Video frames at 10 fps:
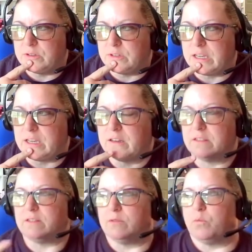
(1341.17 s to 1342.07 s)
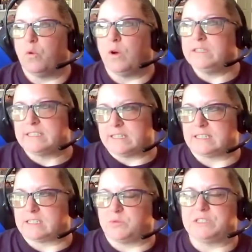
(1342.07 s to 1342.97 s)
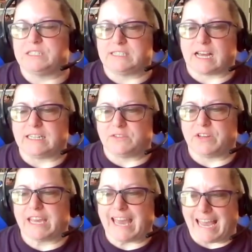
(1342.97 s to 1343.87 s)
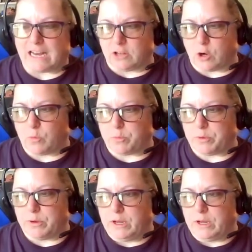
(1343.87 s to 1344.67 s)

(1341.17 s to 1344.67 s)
like, one cyst was the size of a cantaloupe.